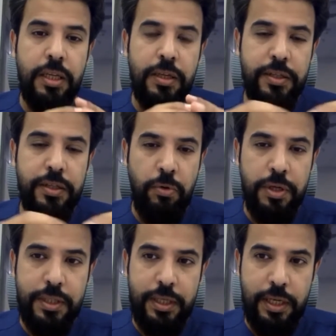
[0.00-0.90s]

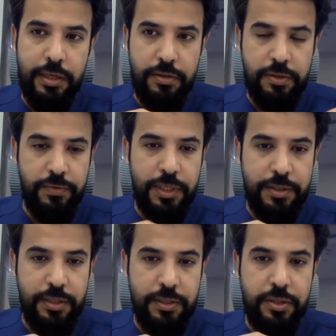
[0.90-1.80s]
expose the gastroesophageal
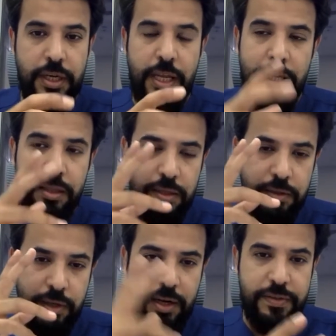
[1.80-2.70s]
junction, and
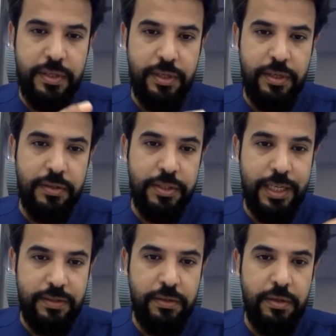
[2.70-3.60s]
transect
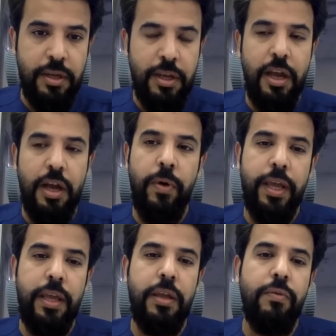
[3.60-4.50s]
just
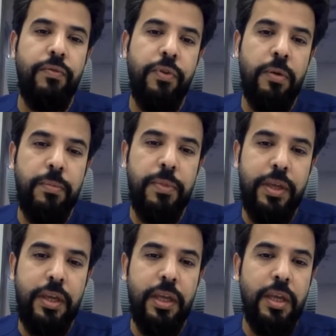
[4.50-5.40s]
away from
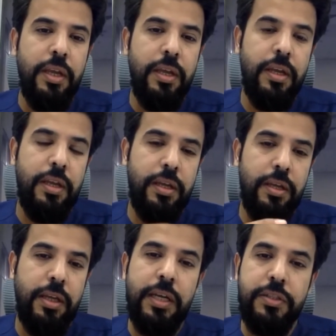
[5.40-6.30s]
the
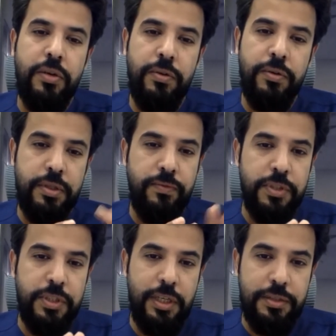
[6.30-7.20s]

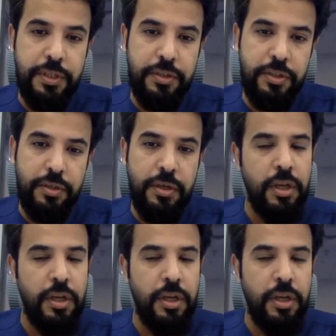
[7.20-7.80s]
gastroesophageal junction.